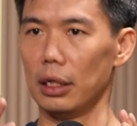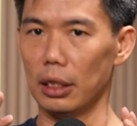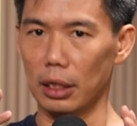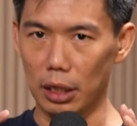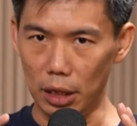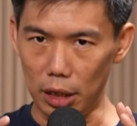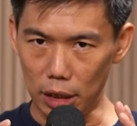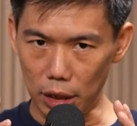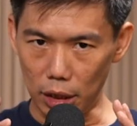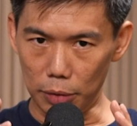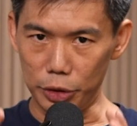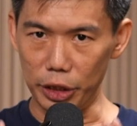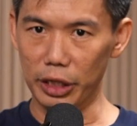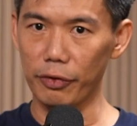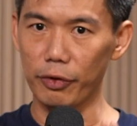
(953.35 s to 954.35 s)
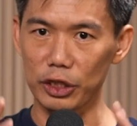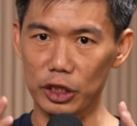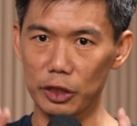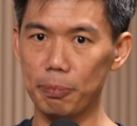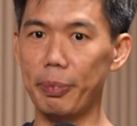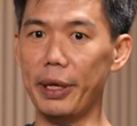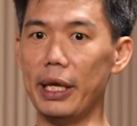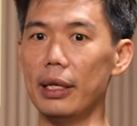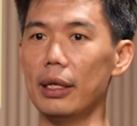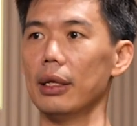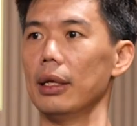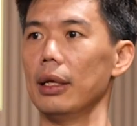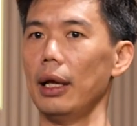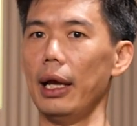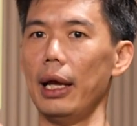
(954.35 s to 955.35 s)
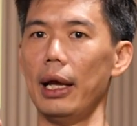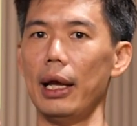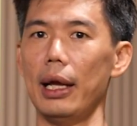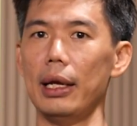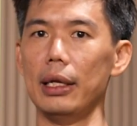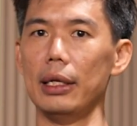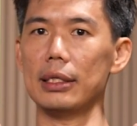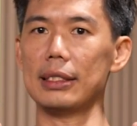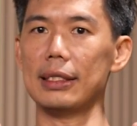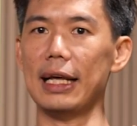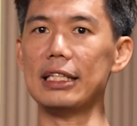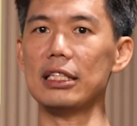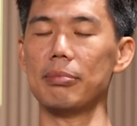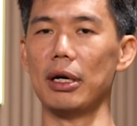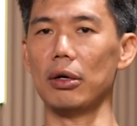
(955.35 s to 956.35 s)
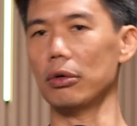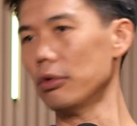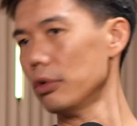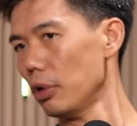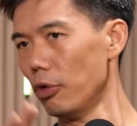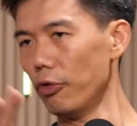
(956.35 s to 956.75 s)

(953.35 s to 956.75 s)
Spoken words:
the objective was speed, and it's less about